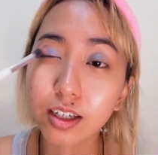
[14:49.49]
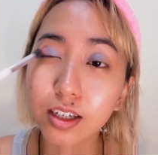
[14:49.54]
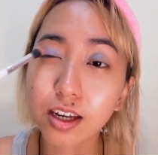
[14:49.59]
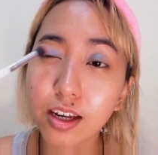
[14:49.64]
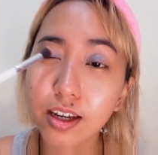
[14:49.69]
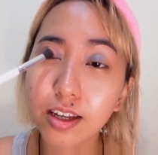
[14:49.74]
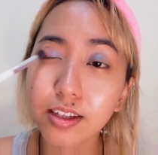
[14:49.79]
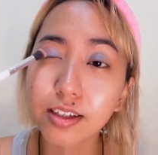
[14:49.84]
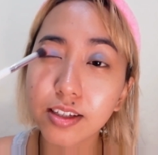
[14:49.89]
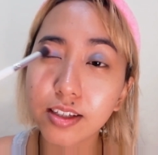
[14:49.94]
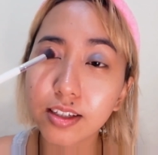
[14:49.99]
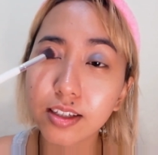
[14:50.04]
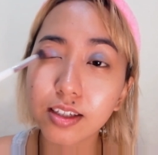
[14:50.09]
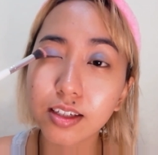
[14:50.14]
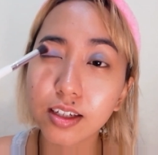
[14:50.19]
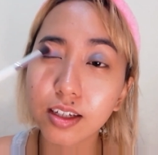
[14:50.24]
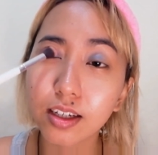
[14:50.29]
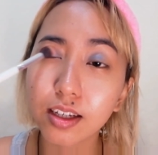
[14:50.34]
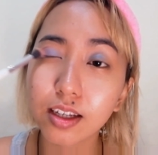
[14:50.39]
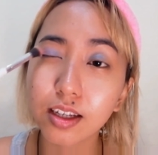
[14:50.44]
because
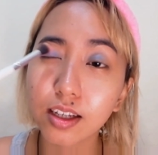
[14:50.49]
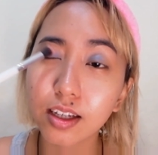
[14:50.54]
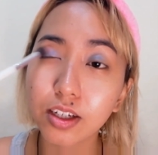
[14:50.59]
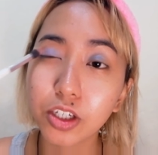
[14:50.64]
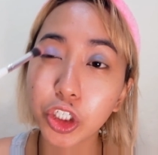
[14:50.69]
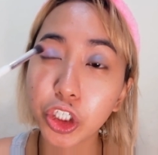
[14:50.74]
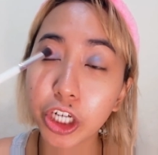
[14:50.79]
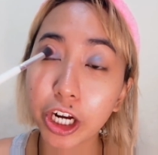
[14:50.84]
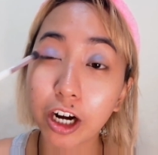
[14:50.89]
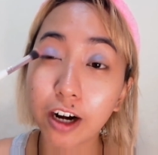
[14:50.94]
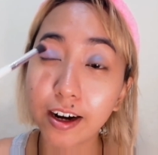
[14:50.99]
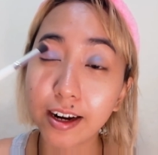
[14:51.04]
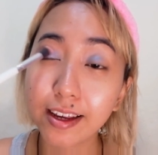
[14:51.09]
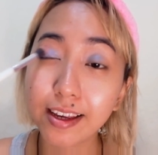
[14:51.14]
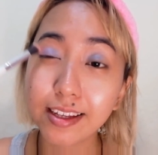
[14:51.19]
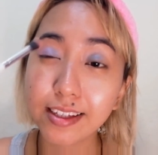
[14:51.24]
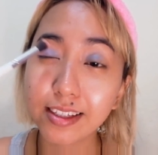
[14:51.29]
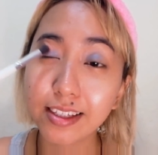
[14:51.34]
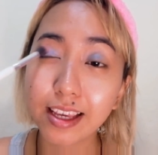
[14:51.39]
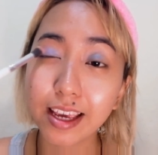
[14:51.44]
sharing
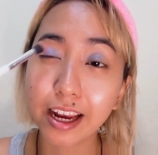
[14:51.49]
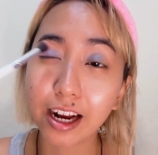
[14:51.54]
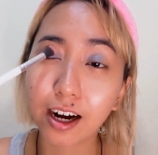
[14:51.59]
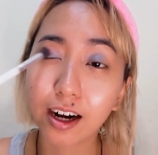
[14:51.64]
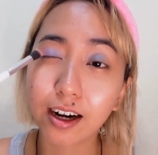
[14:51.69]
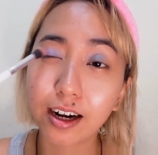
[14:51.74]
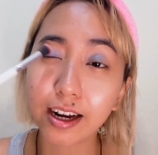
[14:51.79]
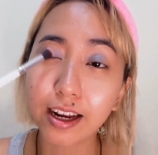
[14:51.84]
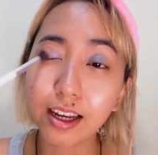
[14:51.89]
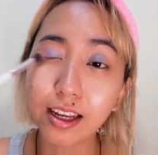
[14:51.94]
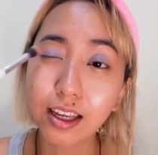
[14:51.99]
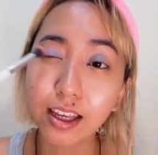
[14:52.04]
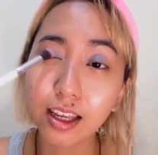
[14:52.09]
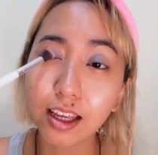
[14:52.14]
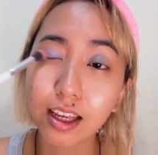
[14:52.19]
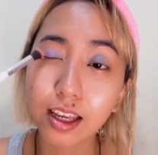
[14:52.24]
is caring.